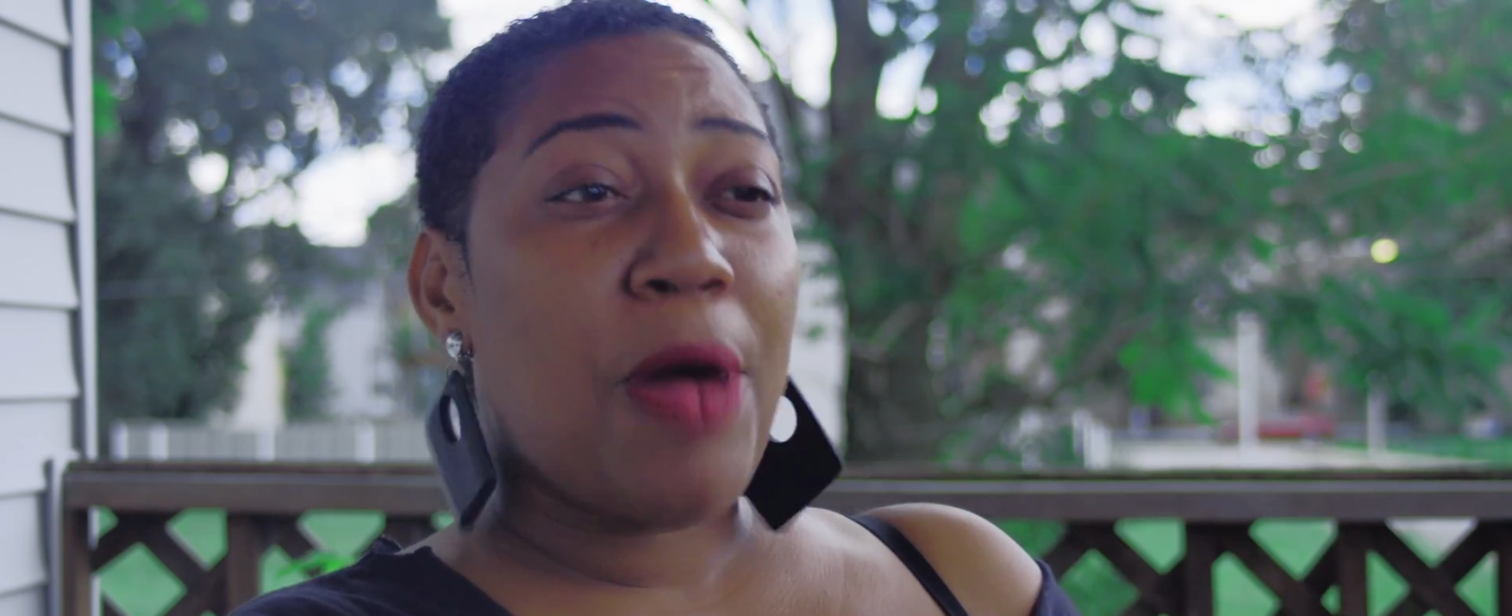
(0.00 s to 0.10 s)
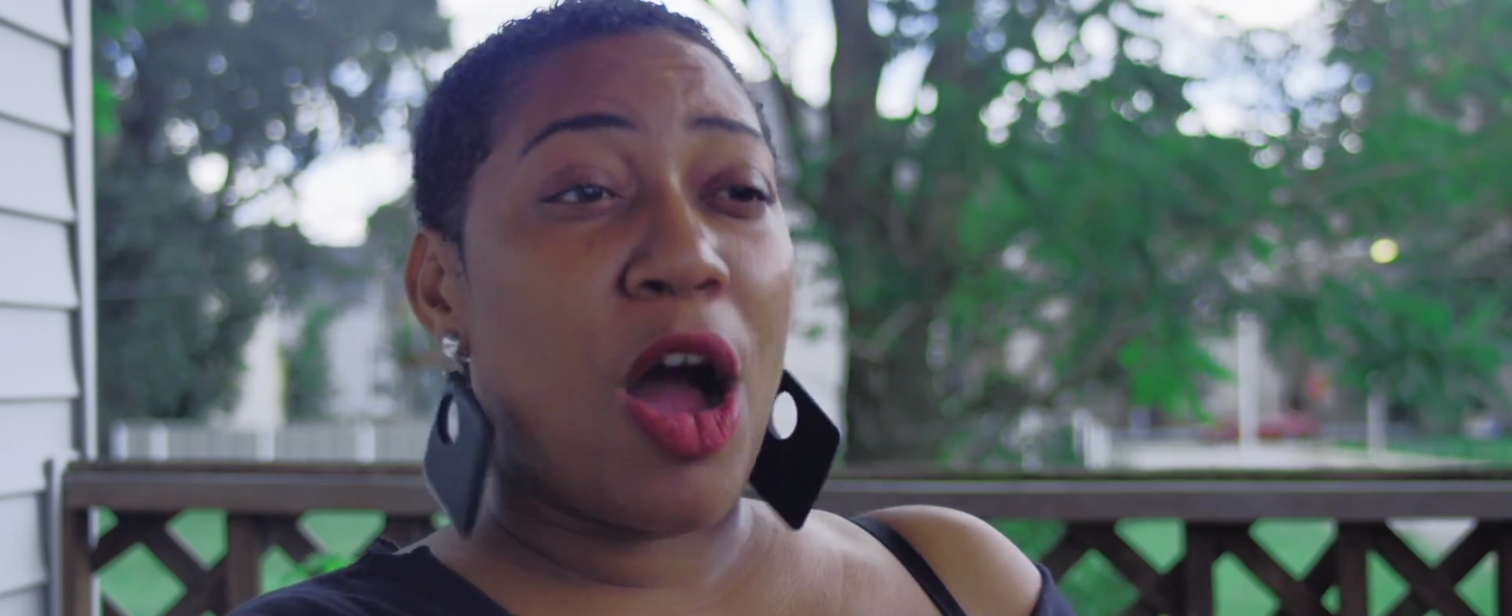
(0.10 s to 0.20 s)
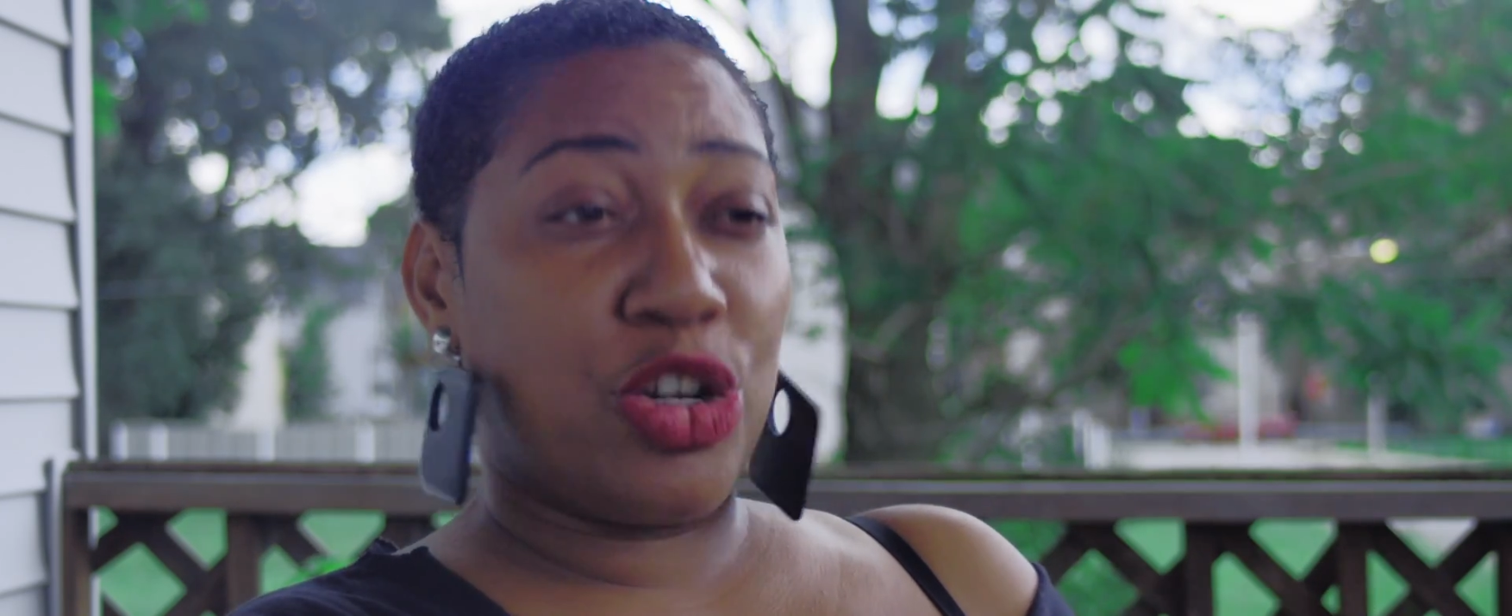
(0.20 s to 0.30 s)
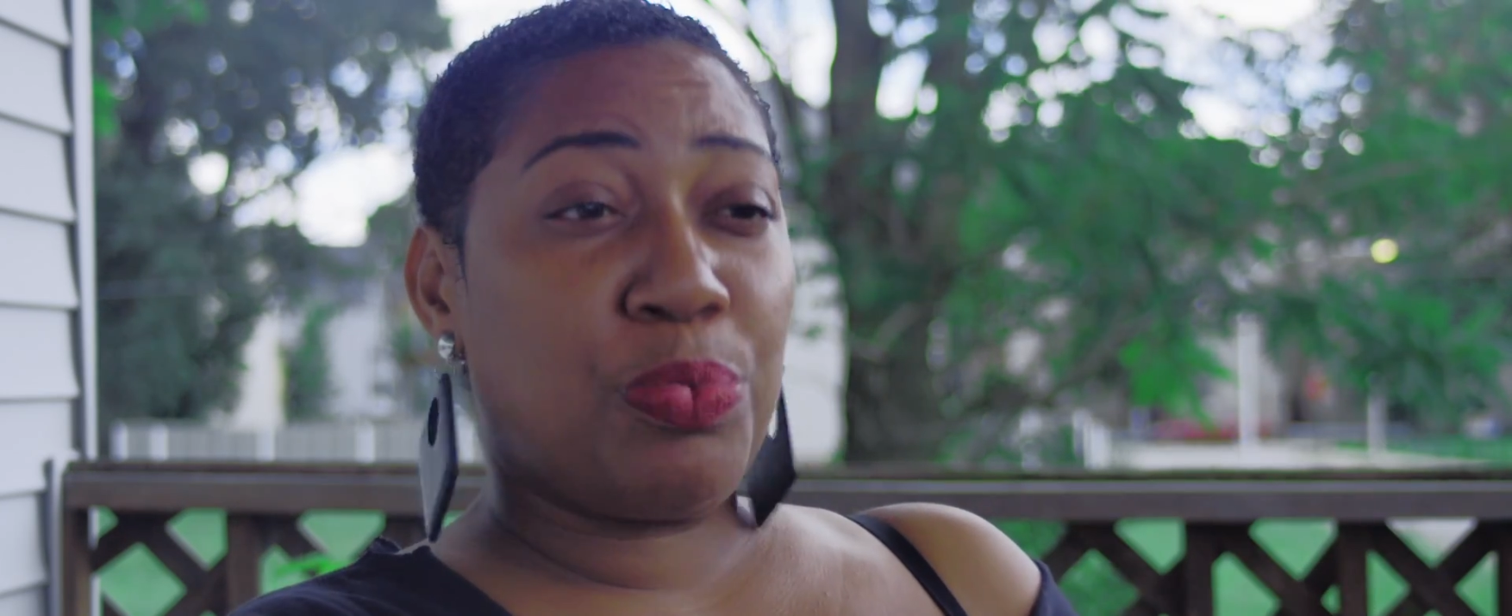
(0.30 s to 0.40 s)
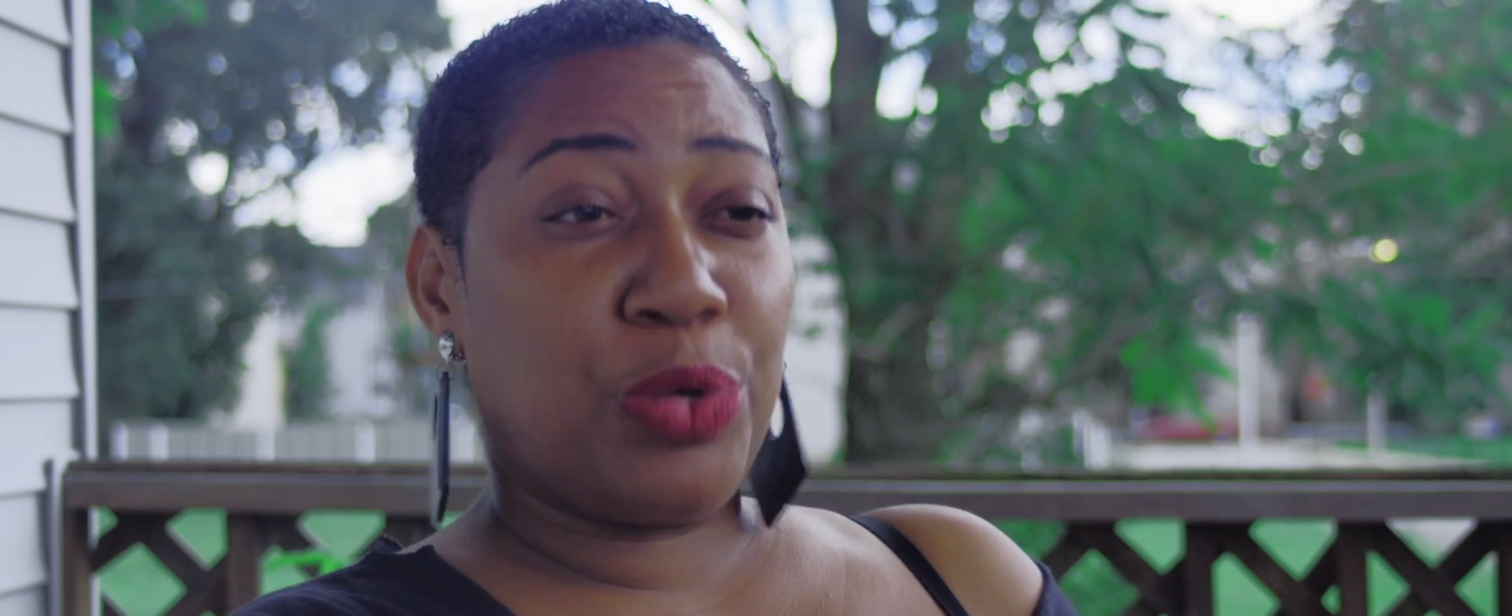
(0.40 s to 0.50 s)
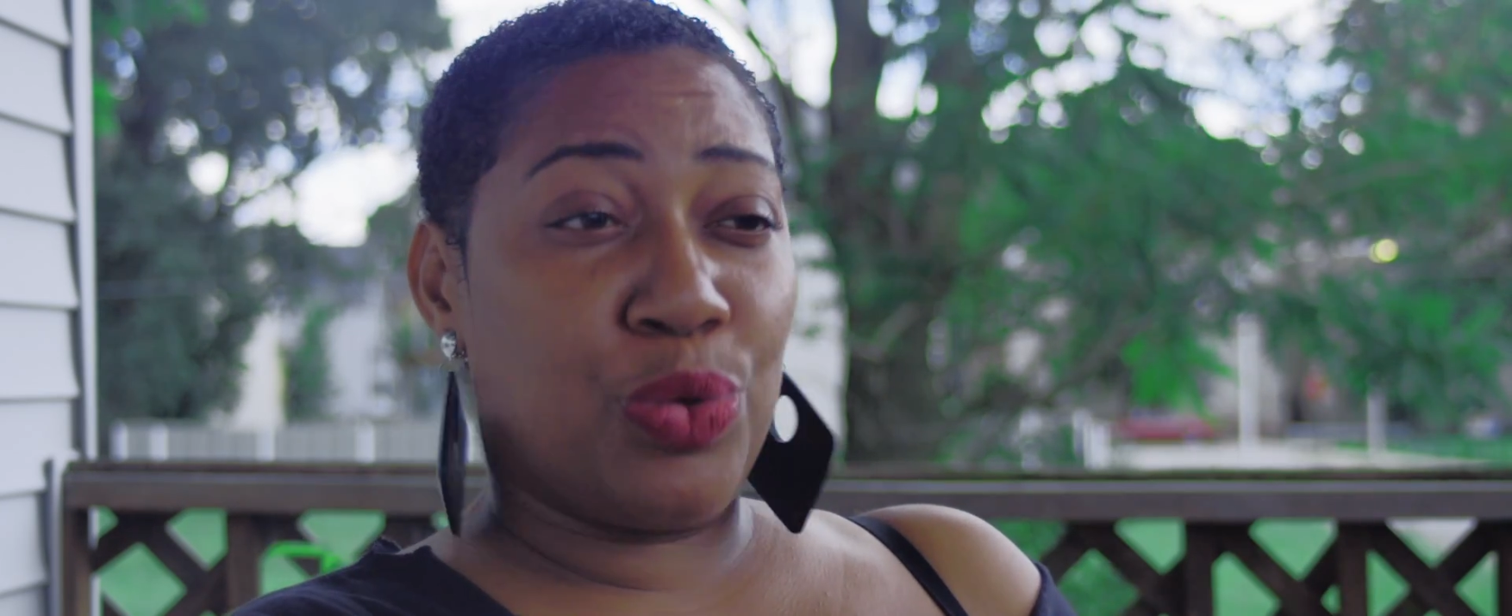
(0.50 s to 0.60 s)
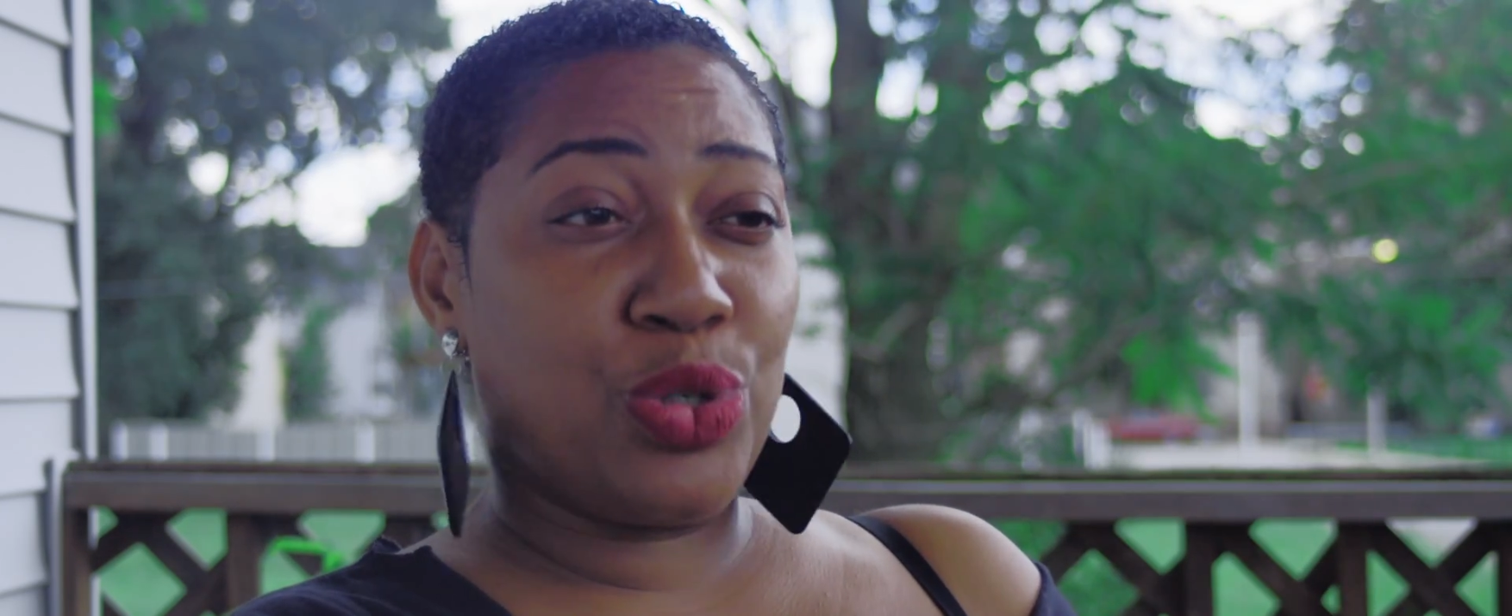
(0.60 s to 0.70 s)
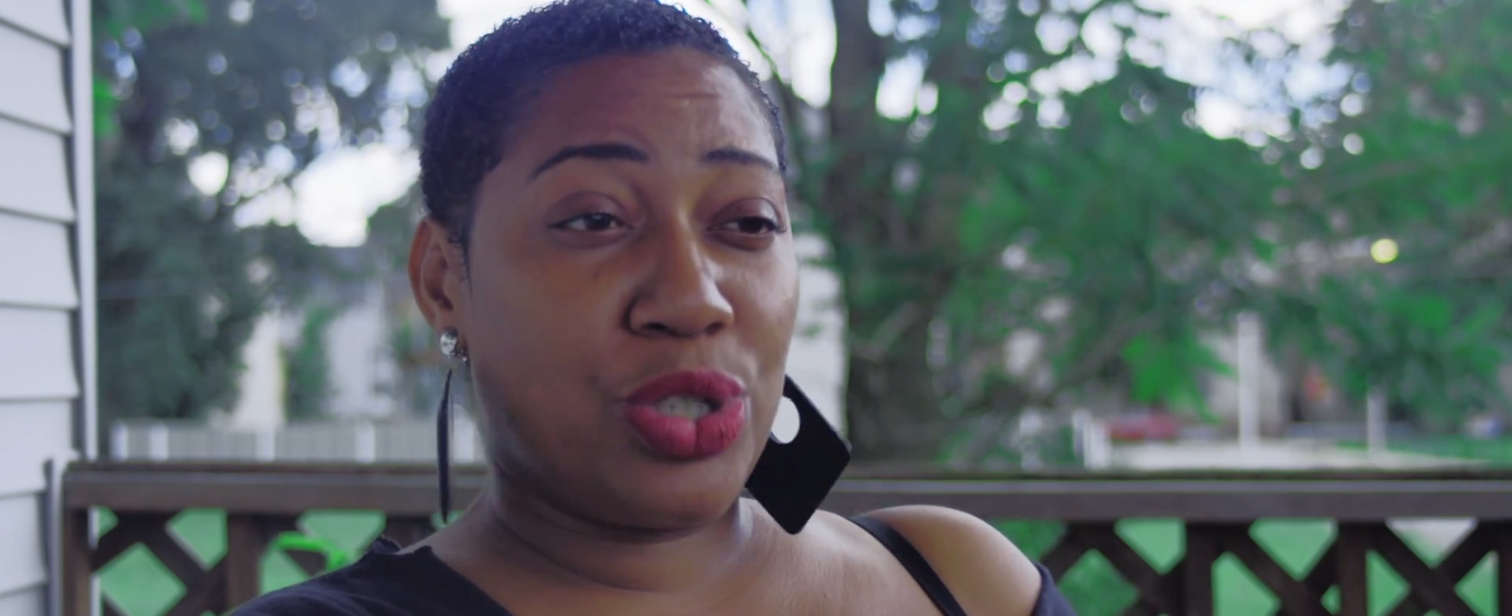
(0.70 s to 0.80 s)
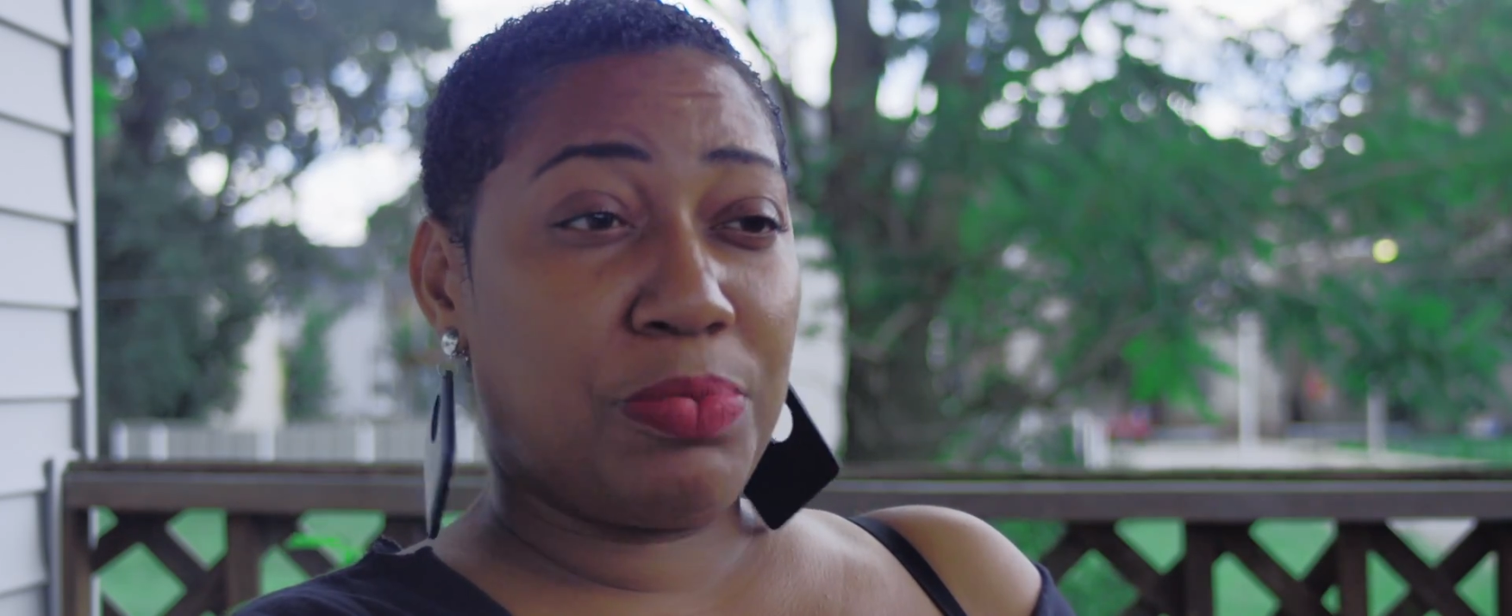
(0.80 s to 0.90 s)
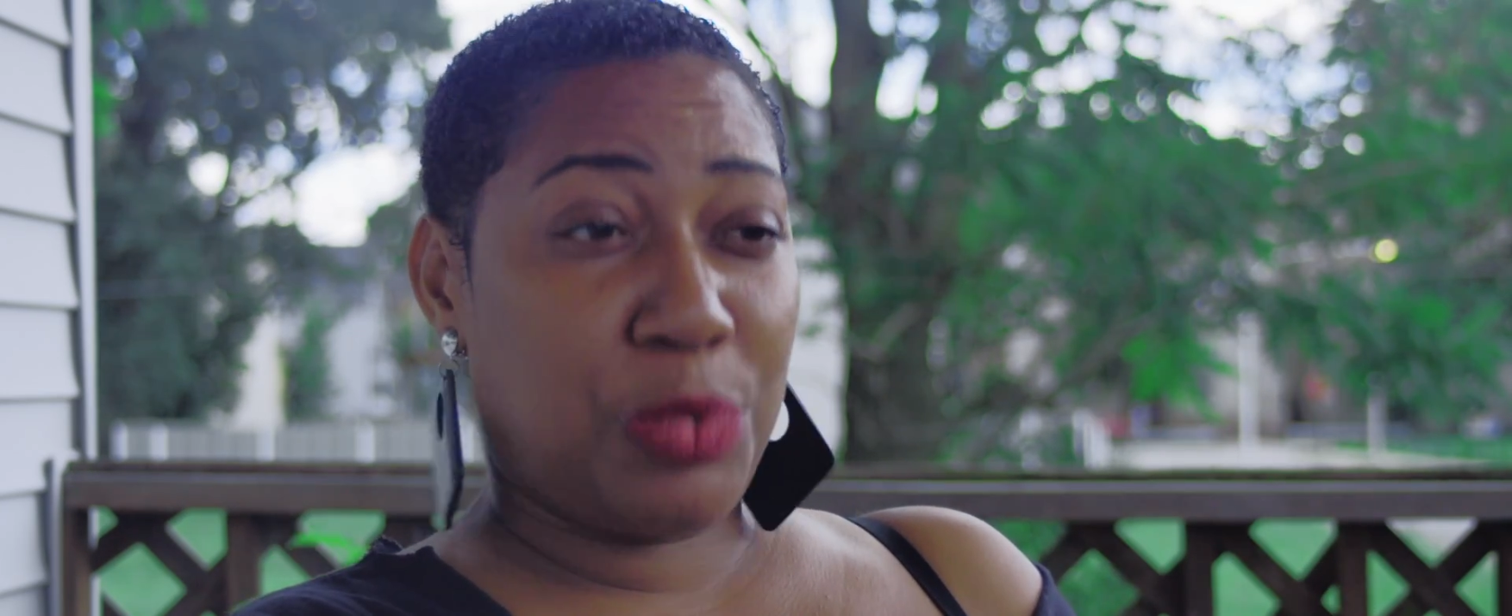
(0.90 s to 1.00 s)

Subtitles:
entrepreneurship